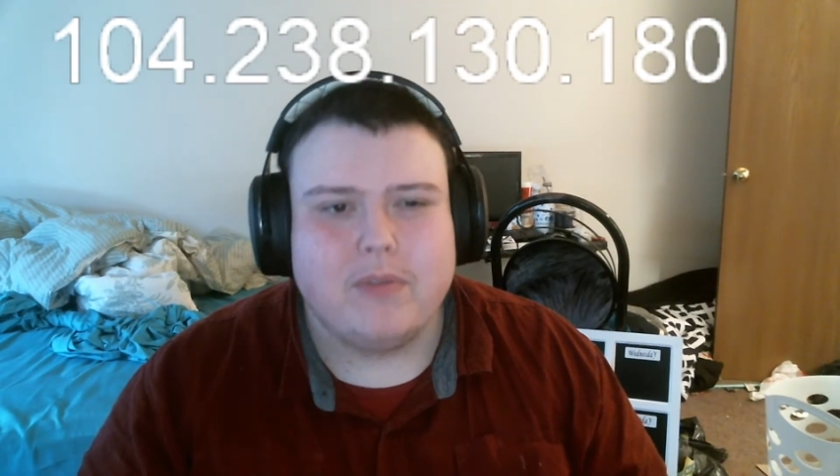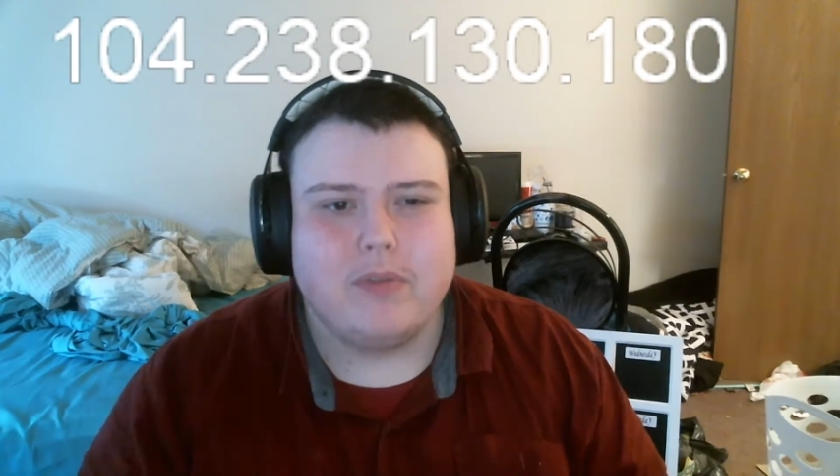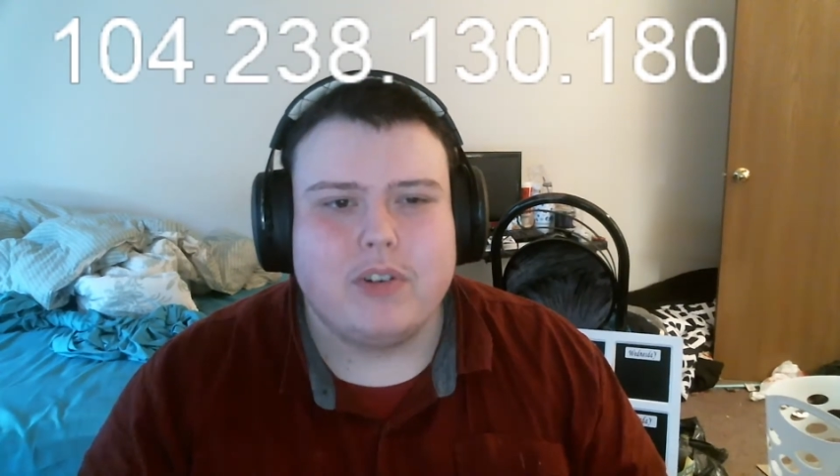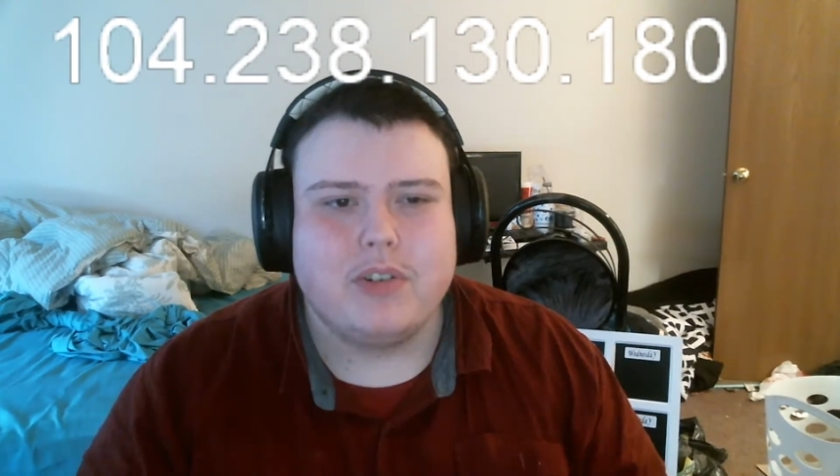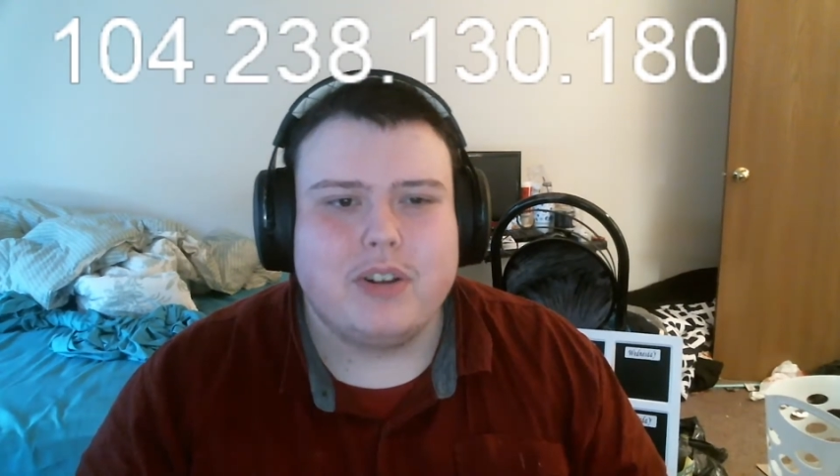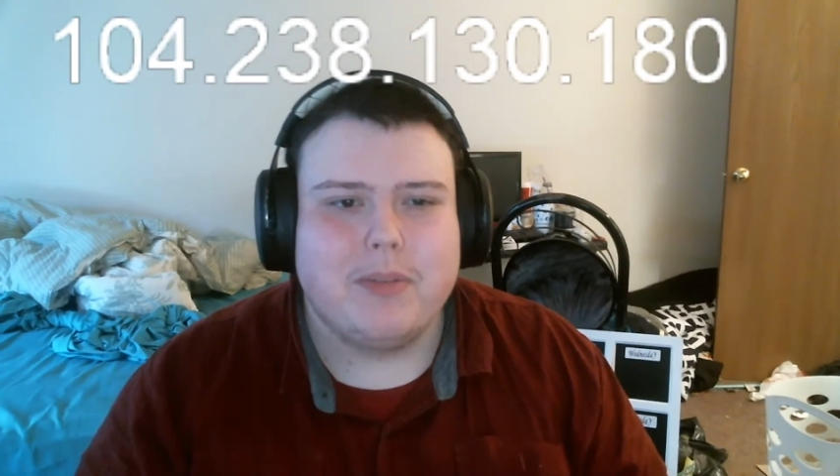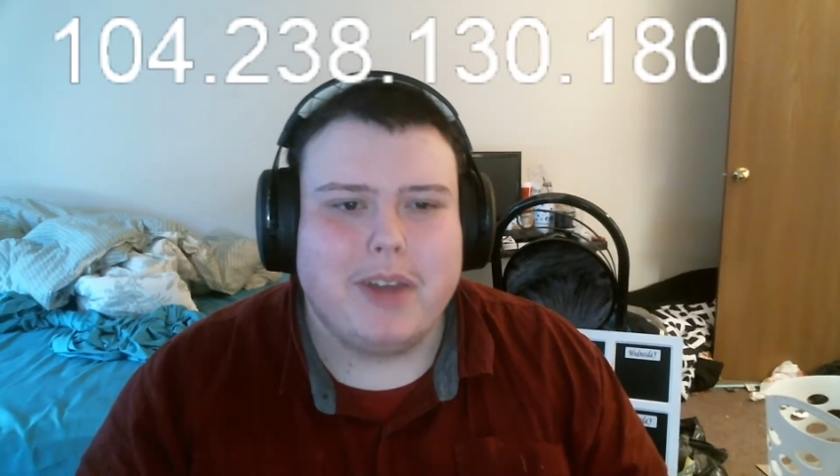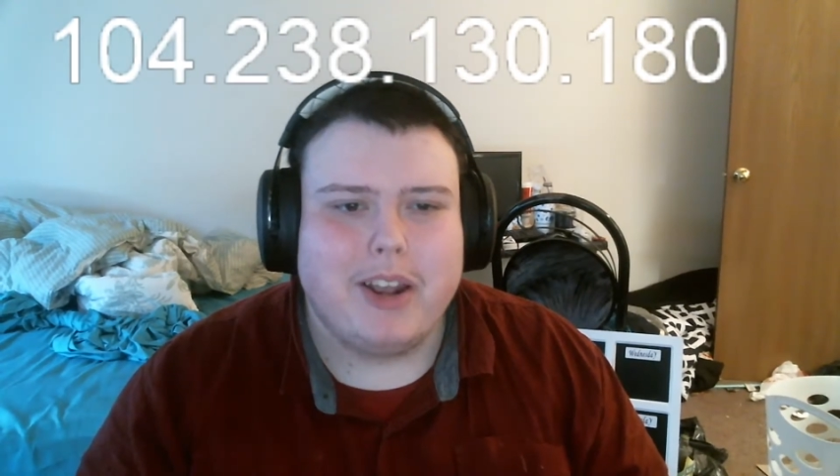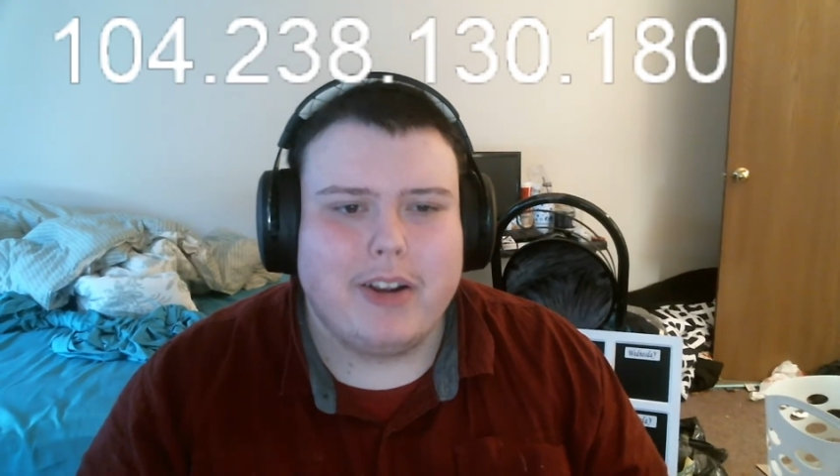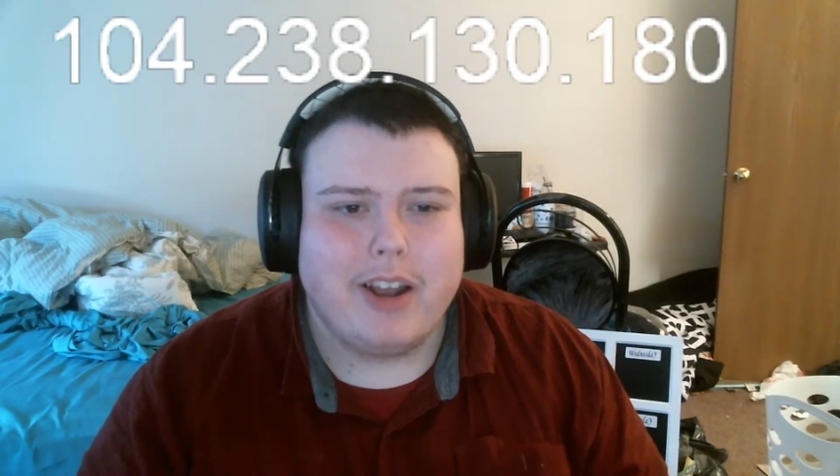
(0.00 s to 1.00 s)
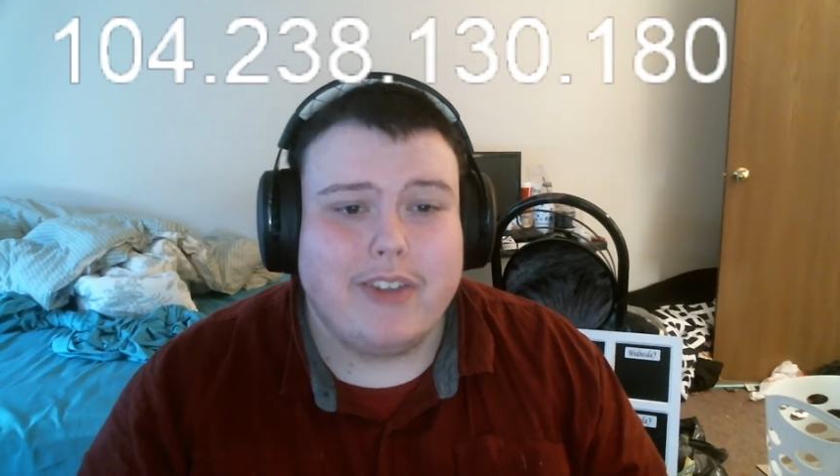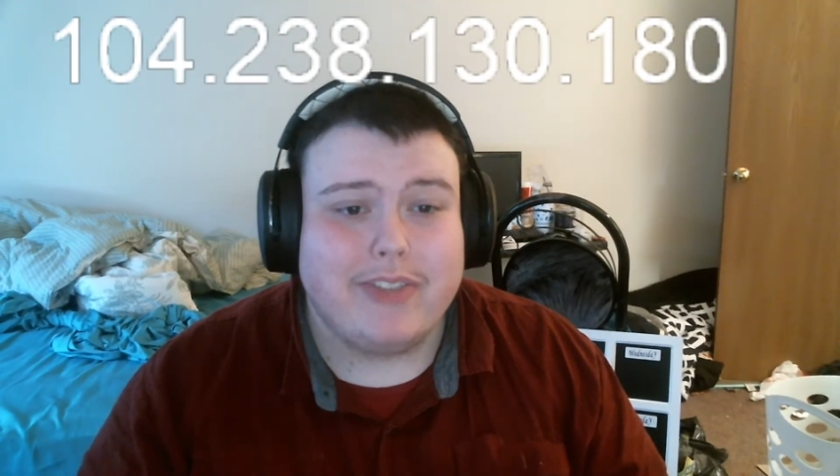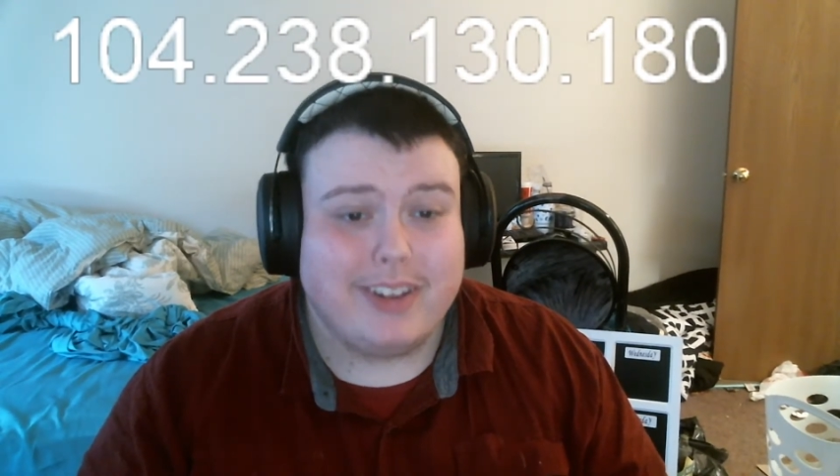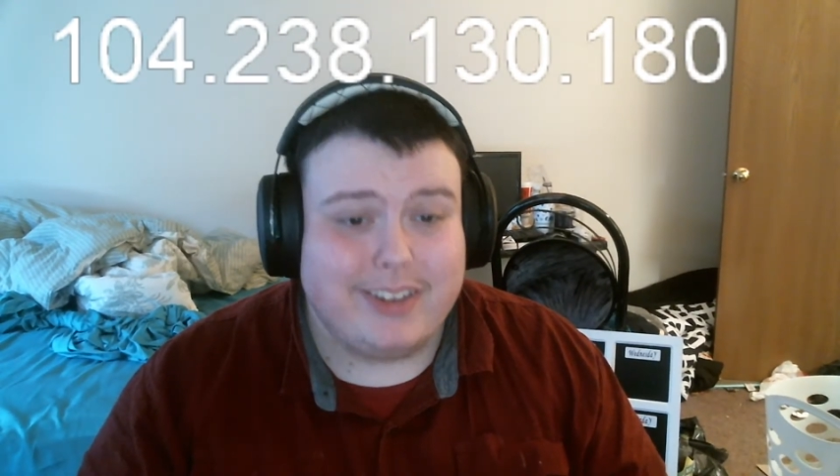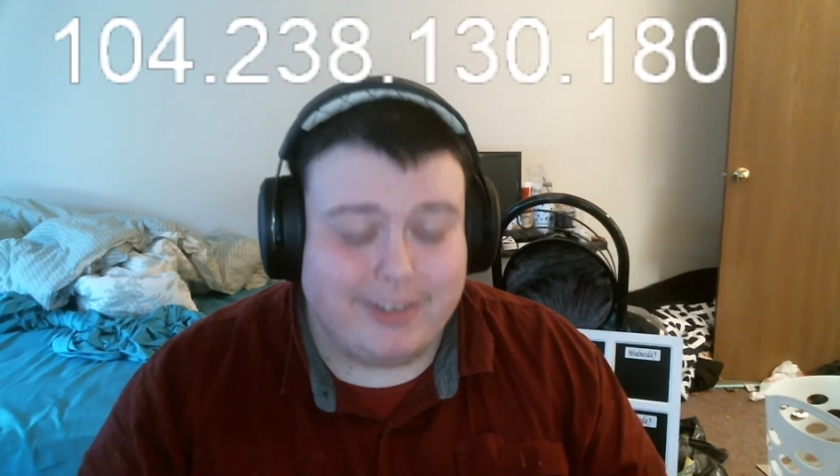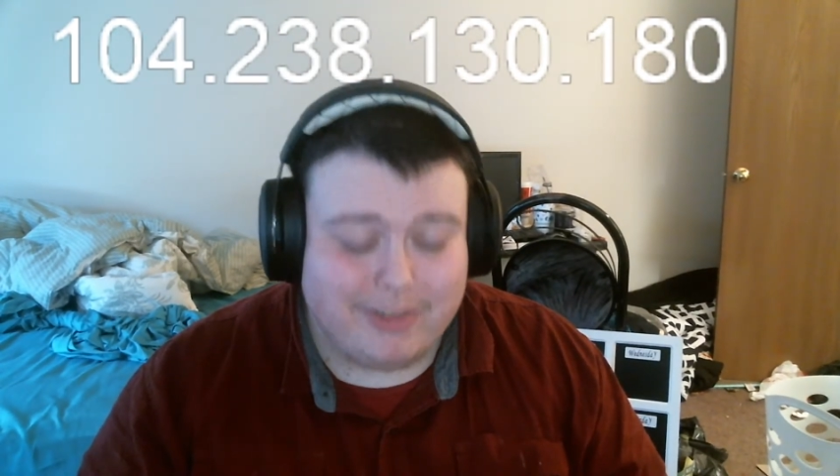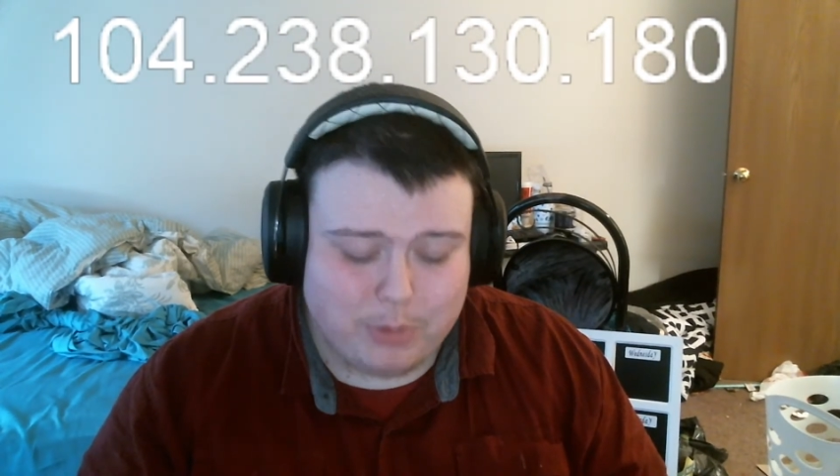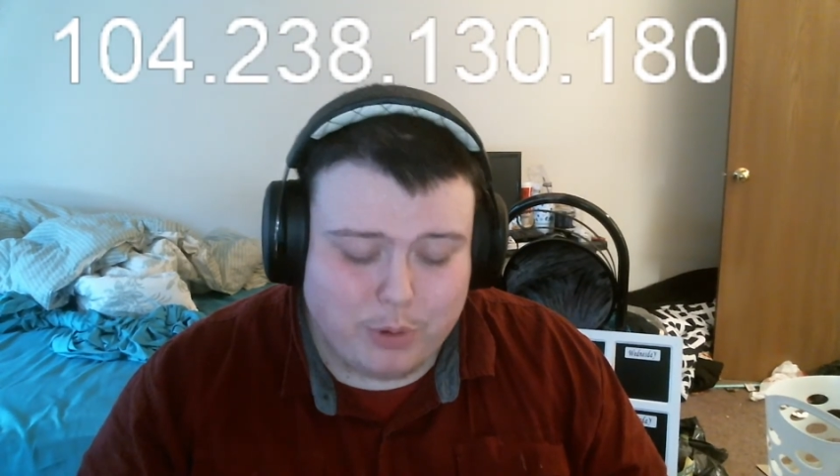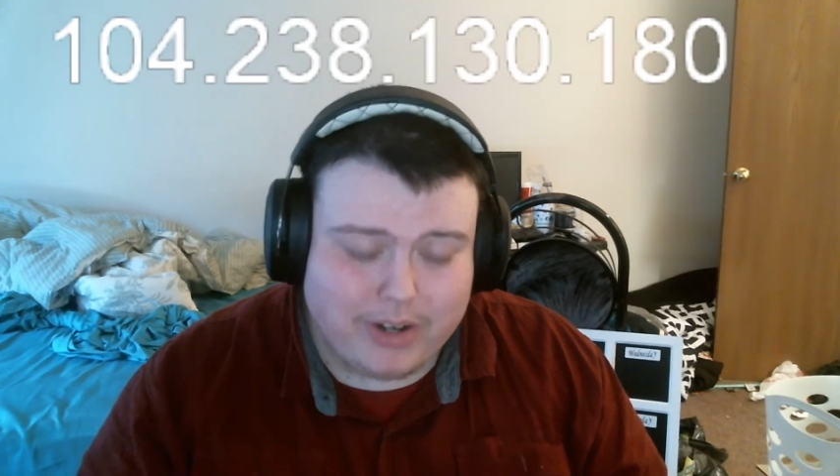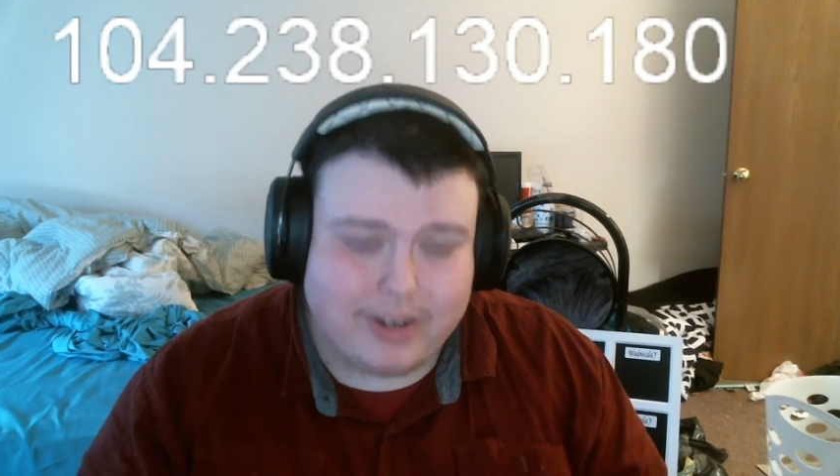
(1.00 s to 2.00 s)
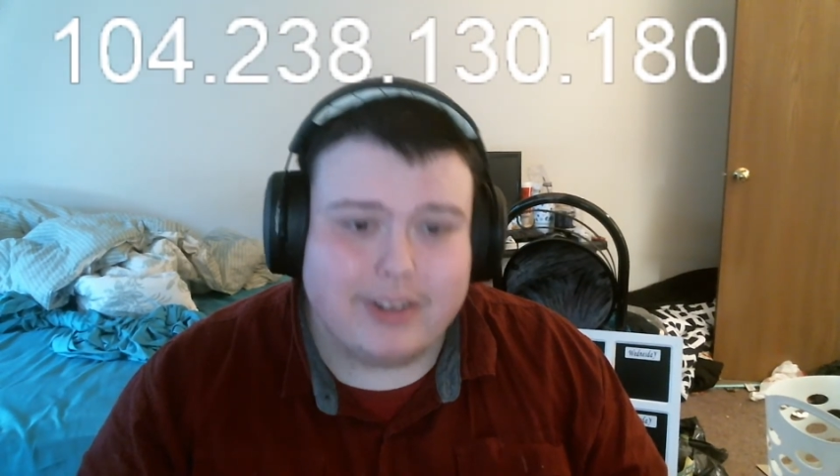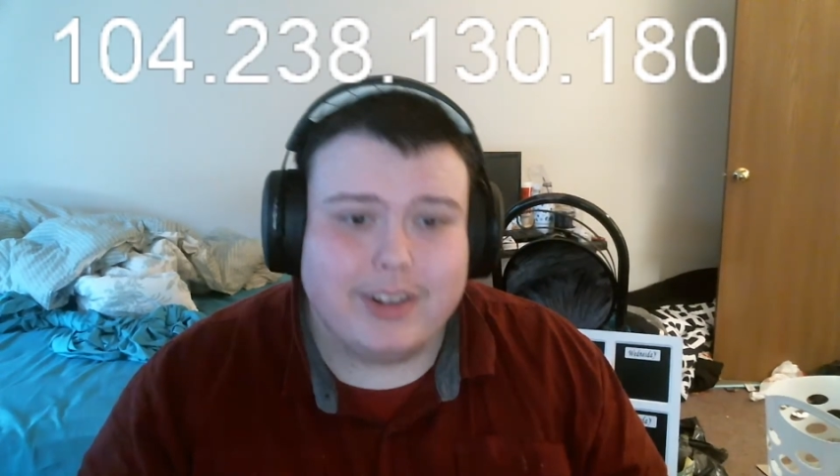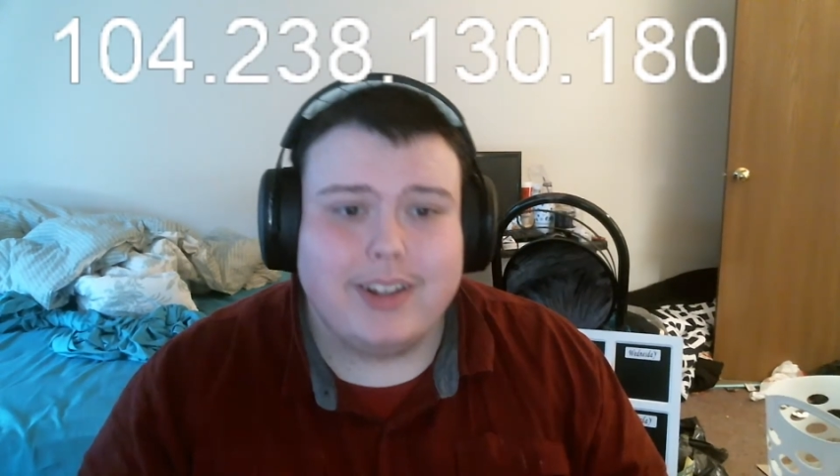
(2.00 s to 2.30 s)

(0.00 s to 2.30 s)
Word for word: version of Minecraft and you enjoyed it,